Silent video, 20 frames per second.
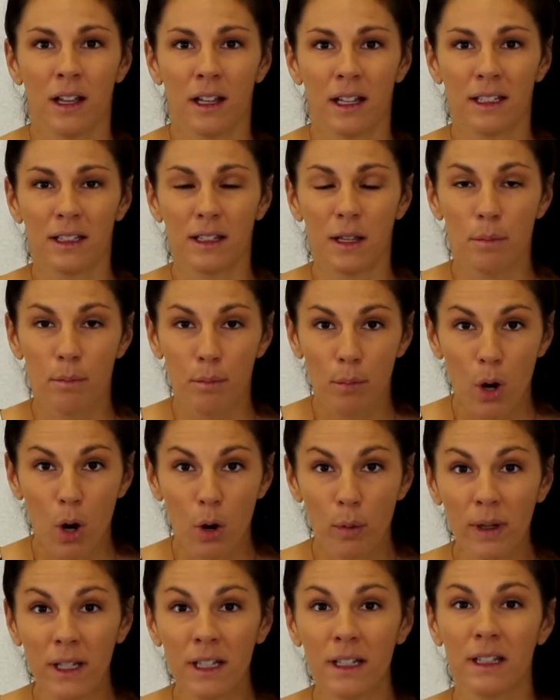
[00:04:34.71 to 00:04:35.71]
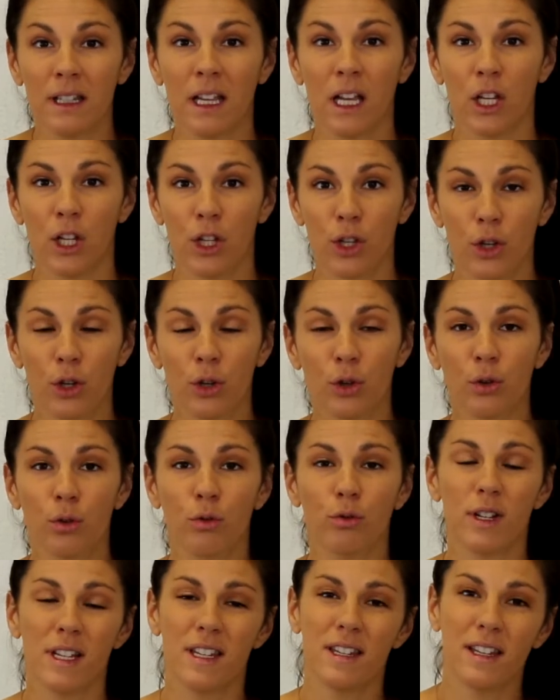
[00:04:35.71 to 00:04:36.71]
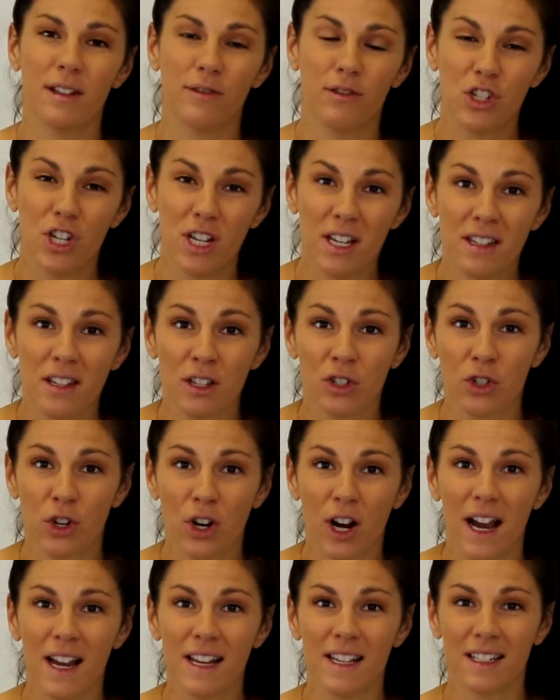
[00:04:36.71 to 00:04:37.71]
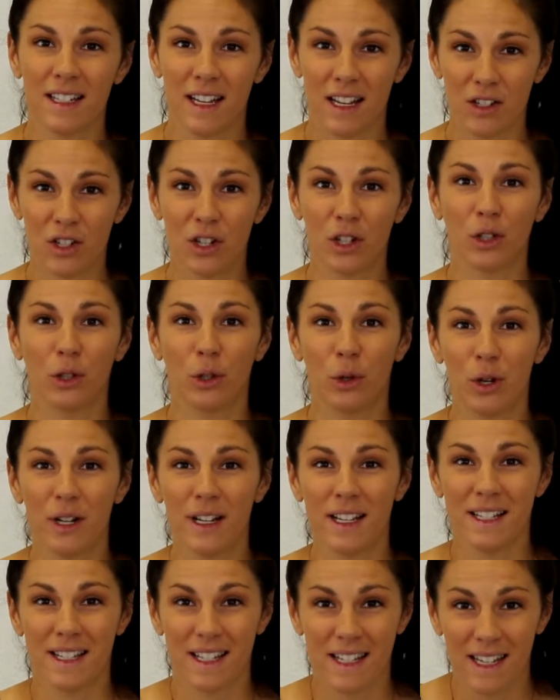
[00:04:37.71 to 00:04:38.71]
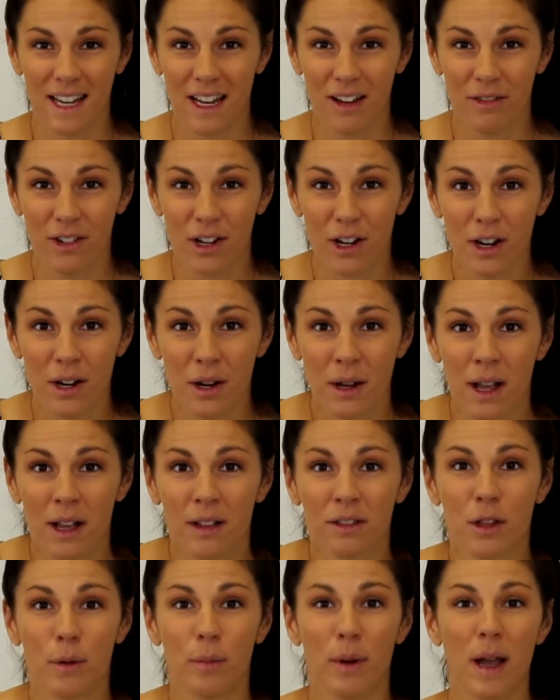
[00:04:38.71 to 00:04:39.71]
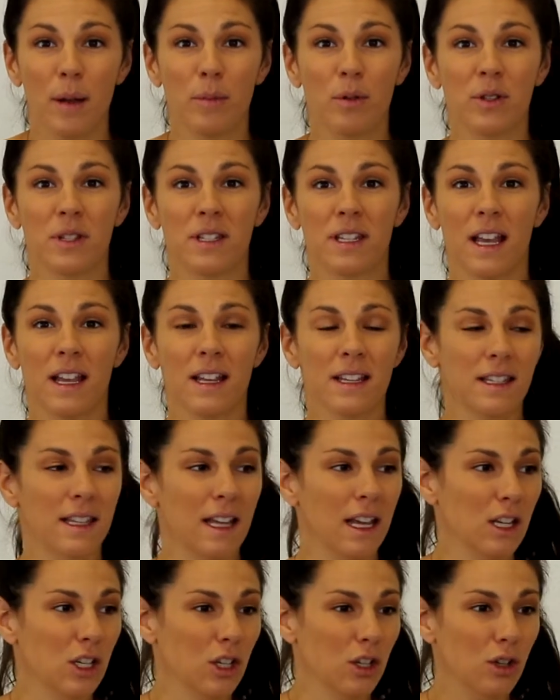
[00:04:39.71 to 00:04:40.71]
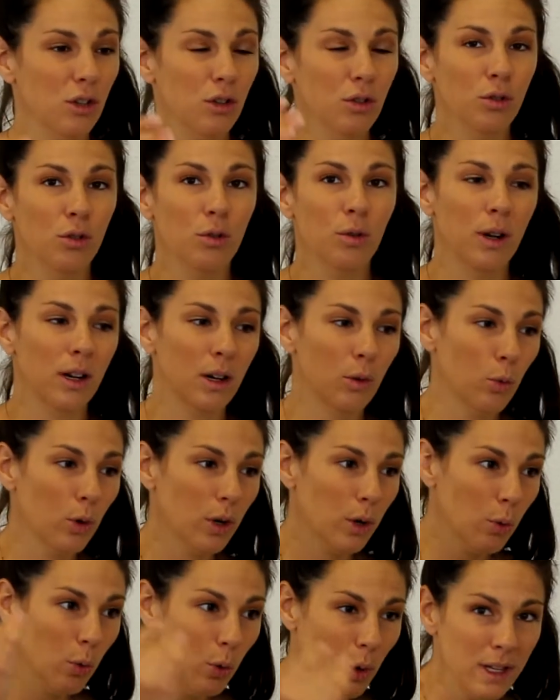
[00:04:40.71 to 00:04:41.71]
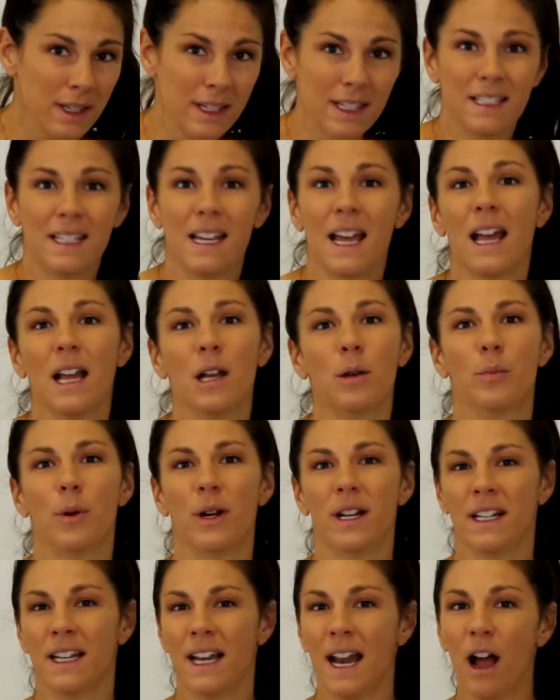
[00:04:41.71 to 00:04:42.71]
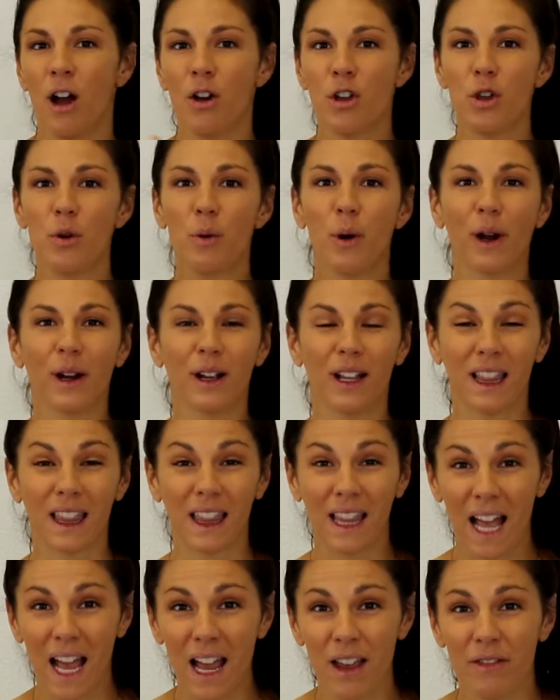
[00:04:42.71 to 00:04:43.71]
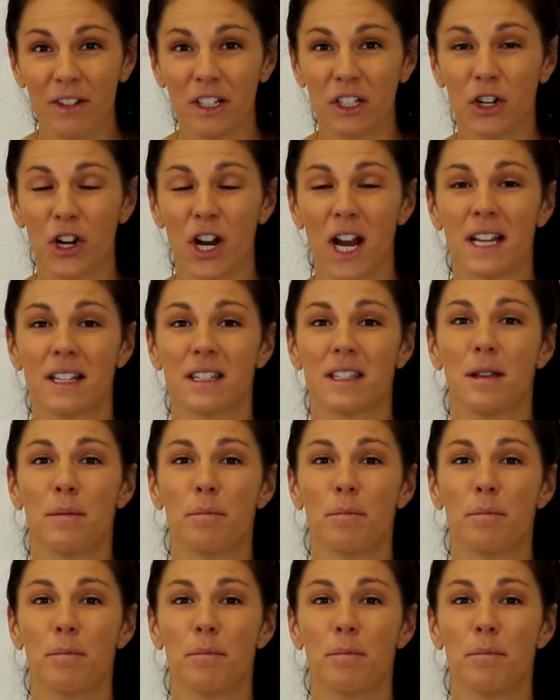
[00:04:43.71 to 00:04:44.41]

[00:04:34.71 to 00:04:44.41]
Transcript: Like the moment that you receive Jesus Christ as your Lord and Savior, the Bible says that you were once dead, but now you are alive in Christ.